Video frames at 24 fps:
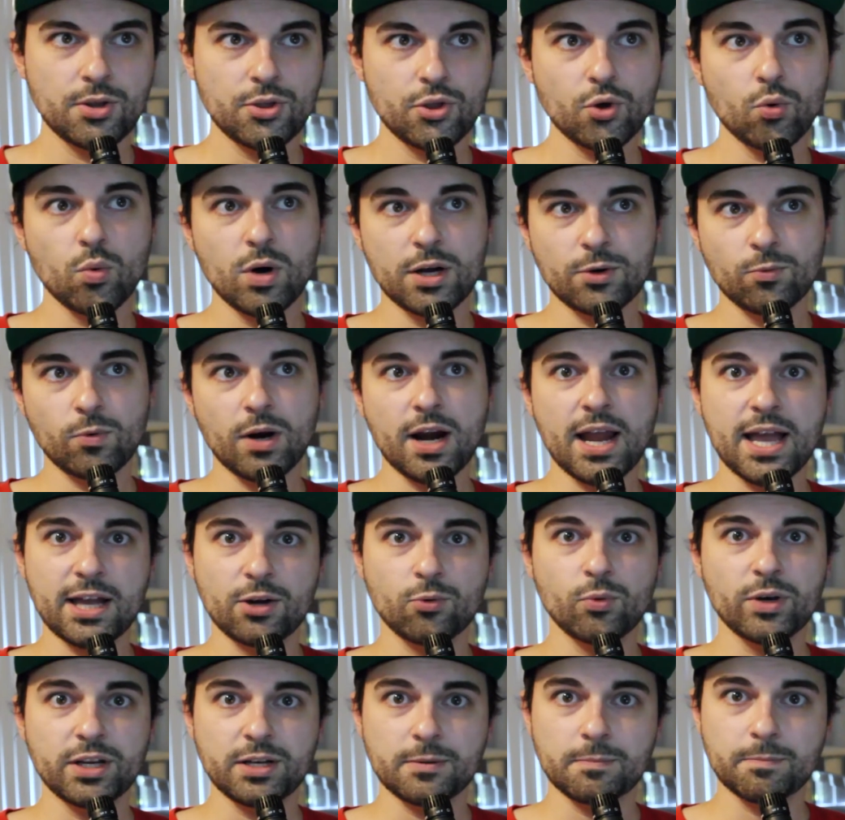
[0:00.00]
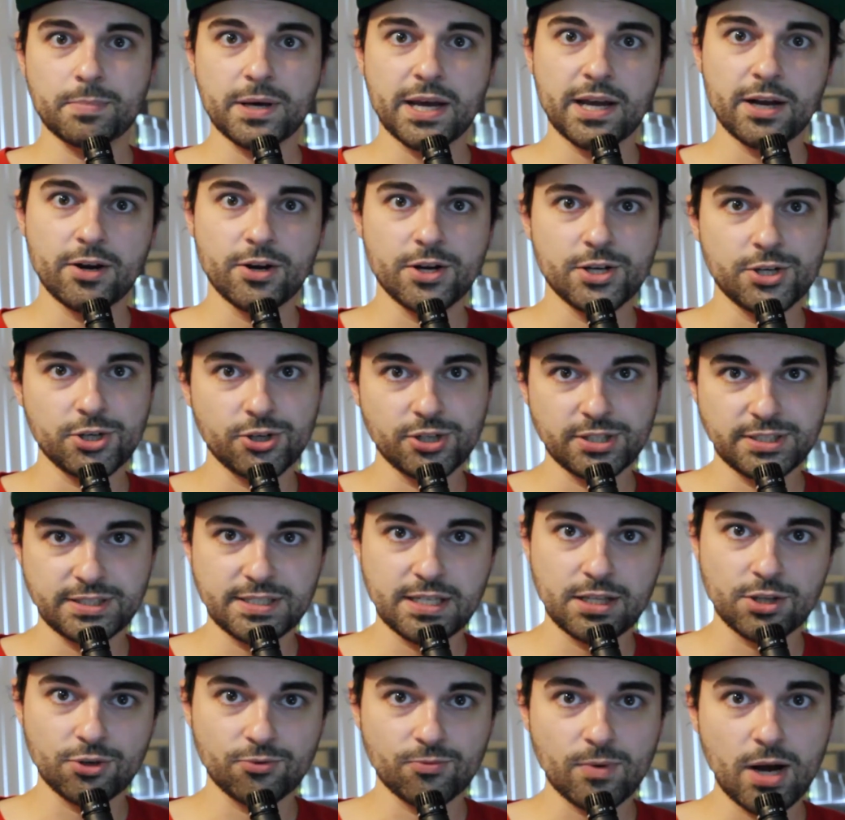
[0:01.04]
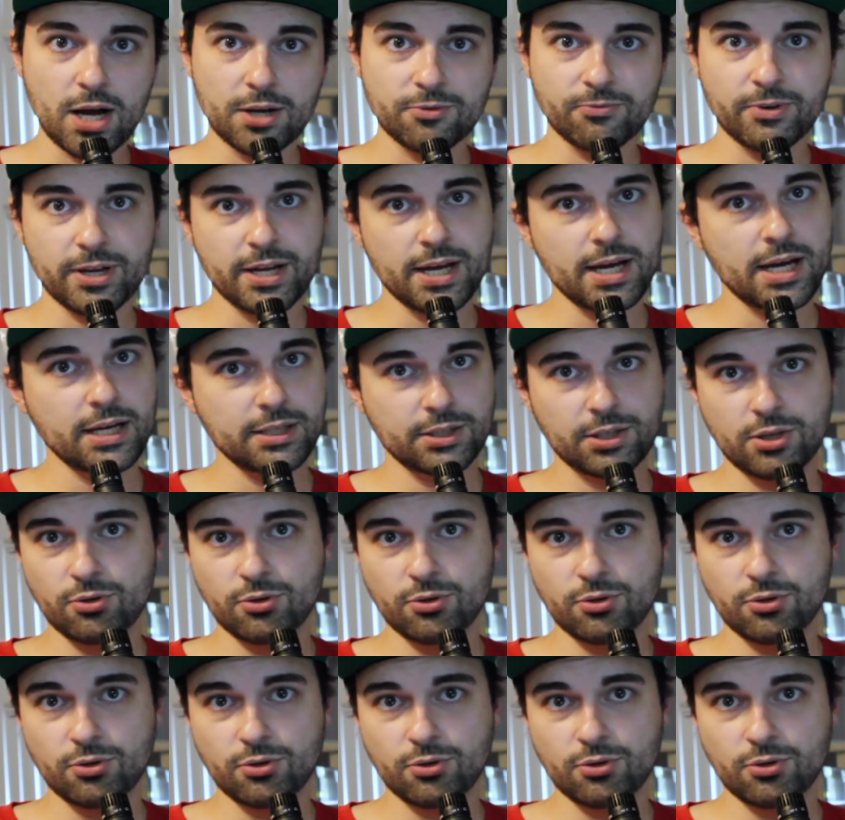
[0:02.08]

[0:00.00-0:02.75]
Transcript: The one where Egwene and Perrin are in Tel'aran'rhiod